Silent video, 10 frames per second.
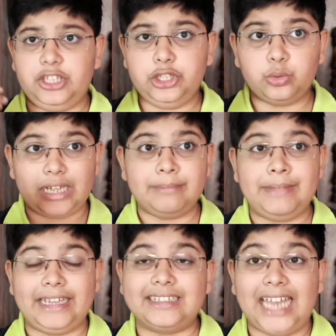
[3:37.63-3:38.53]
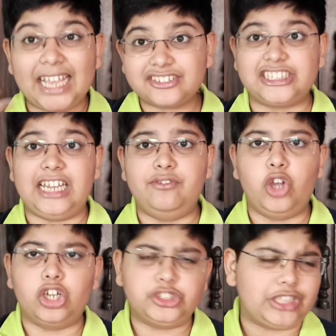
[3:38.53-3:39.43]
you can make lifestyle
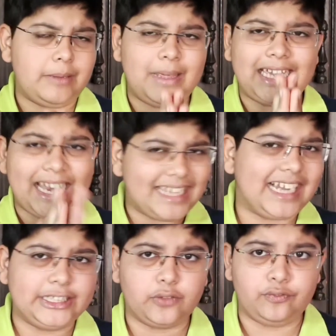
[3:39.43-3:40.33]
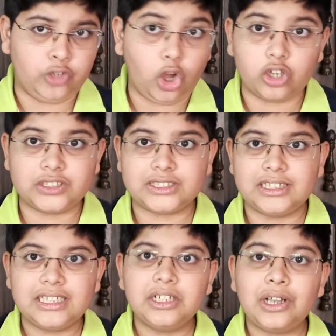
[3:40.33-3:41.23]
vlogs. You can make any kind of vlogs.
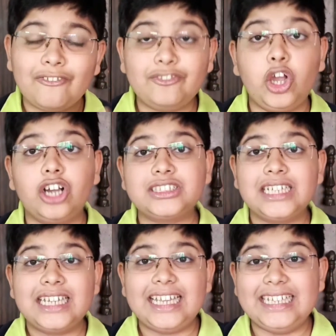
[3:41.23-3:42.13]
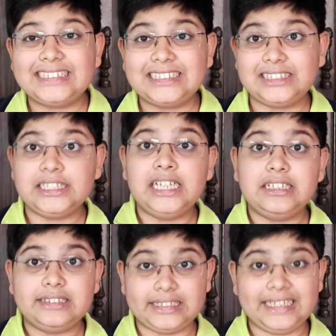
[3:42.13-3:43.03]
Vlogs is
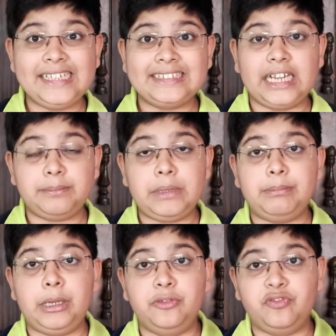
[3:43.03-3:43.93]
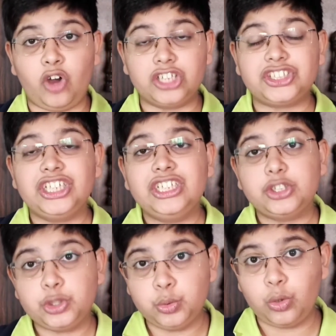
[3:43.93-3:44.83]
the thing that people watch
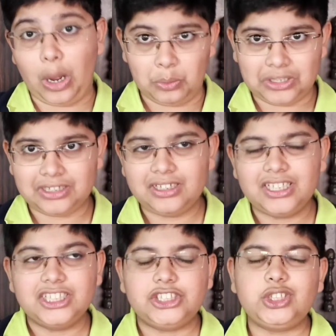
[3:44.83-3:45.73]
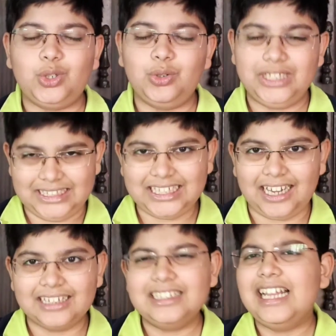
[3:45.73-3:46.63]
throughout. So
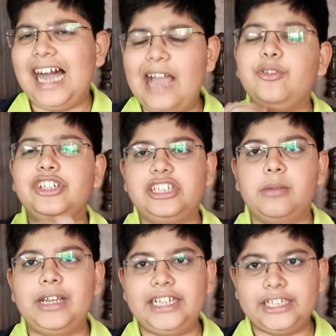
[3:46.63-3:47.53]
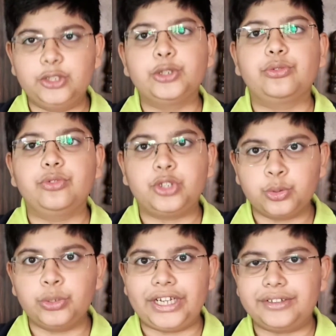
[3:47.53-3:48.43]
yeah, I would recommend it to
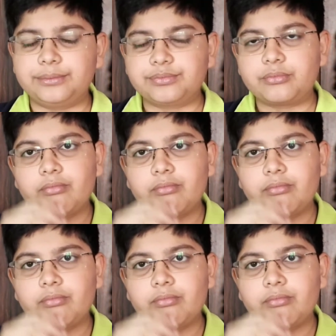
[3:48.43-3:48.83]
do it.